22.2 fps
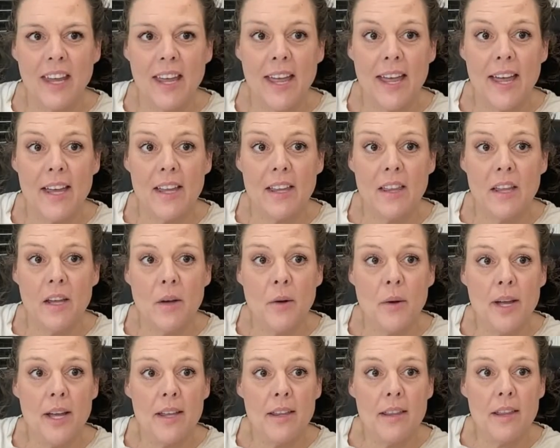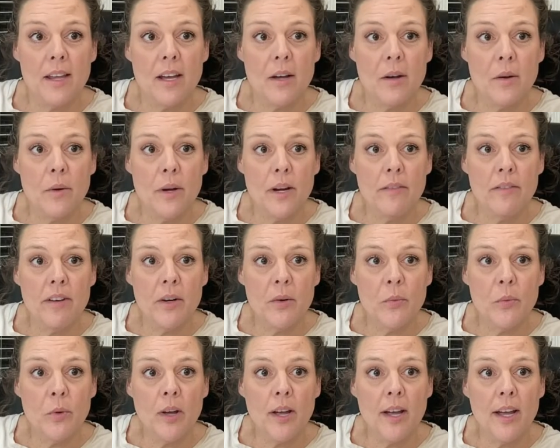Hello, hello,
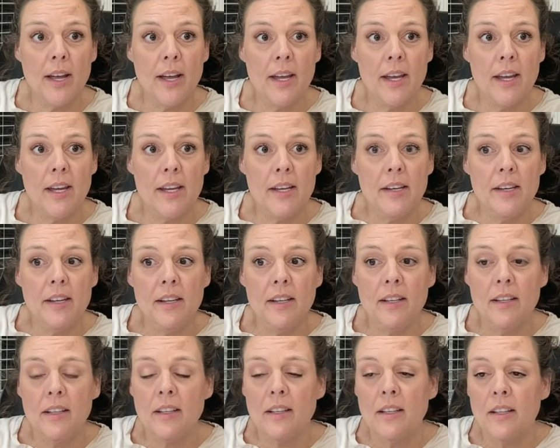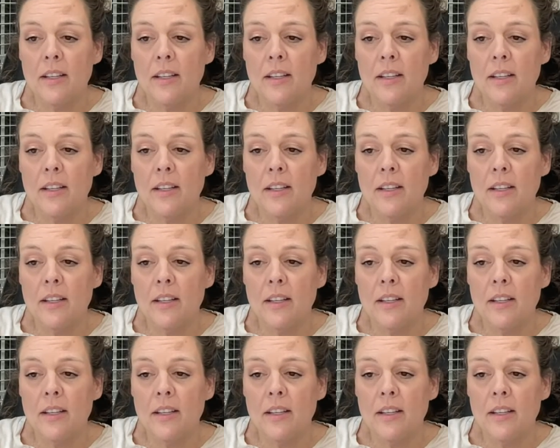everyone.